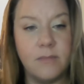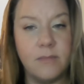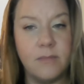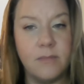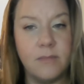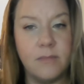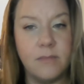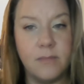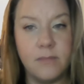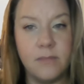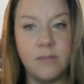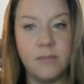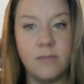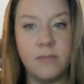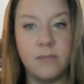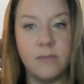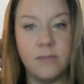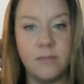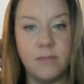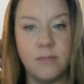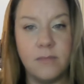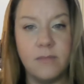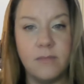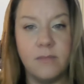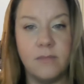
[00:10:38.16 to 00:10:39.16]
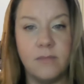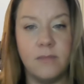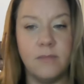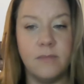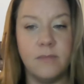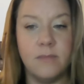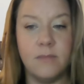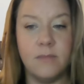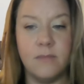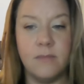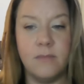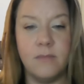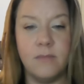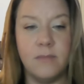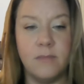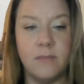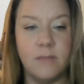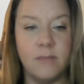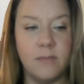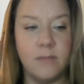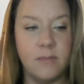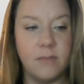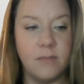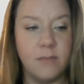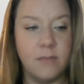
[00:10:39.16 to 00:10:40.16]

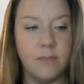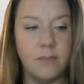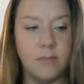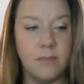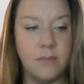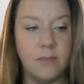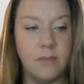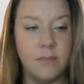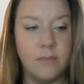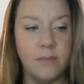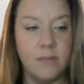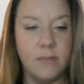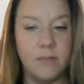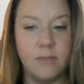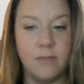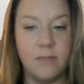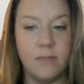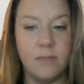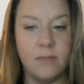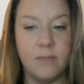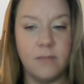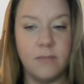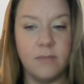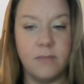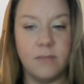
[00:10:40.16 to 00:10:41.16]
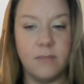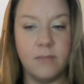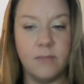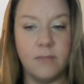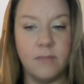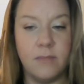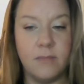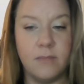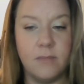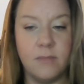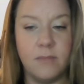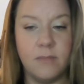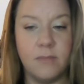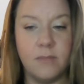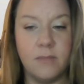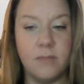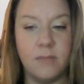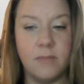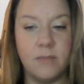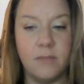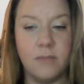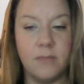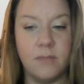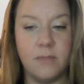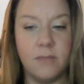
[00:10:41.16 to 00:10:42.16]

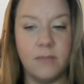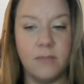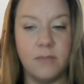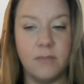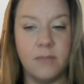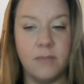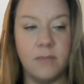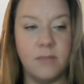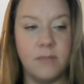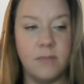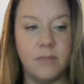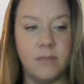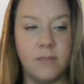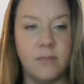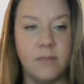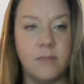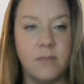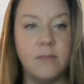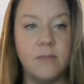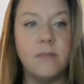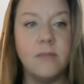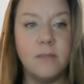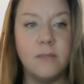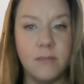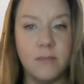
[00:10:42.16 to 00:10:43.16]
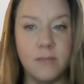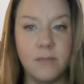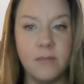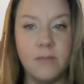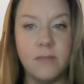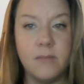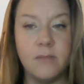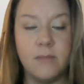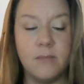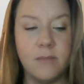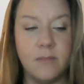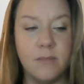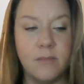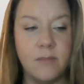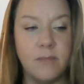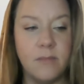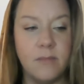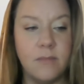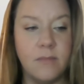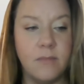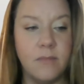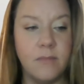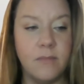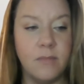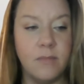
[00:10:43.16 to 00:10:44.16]

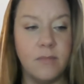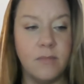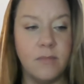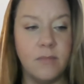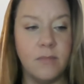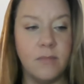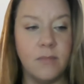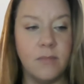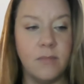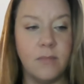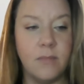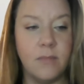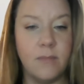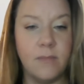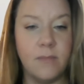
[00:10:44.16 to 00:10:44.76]
This person isn't speaking.